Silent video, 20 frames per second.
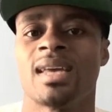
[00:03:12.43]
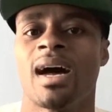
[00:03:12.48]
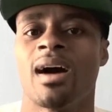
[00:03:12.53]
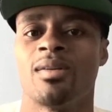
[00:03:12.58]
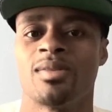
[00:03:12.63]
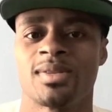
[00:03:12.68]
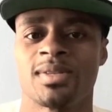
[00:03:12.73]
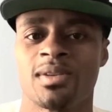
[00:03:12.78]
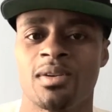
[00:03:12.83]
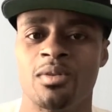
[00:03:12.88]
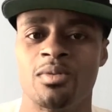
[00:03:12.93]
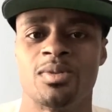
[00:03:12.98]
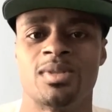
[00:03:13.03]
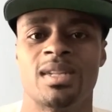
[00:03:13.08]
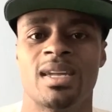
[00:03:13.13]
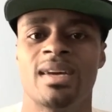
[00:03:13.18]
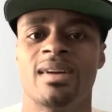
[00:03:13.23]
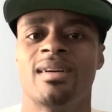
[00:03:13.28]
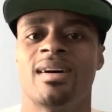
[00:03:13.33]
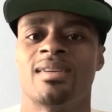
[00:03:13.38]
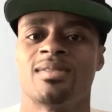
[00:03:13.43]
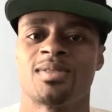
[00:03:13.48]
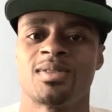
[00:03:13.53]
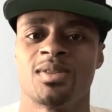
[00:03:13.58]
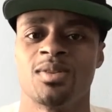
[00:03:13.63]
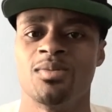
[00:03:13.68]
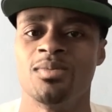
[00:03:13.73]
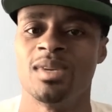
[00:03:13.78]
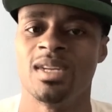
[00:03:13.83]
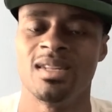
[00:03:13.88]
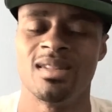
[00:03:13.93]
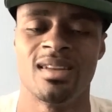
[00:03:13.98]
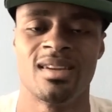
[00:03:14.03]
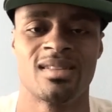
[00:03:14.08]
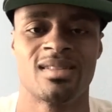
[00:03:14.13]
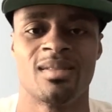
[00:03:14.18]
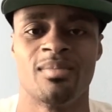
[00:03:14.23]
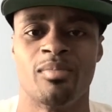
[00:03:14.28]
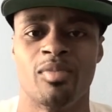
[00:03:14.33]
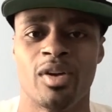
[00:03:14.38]
how it slows down, how soon you need to
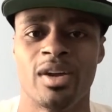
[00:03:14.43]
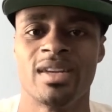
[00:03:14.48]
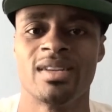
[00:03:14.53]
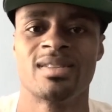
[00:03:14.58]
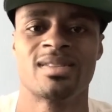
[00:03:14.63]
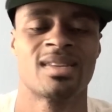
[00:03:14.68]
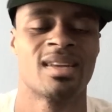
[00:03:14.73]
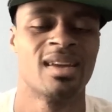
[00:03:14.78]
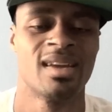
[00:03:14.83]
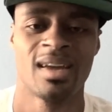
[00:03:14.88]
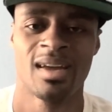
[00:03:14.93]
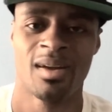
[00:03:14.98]
hit the brakes,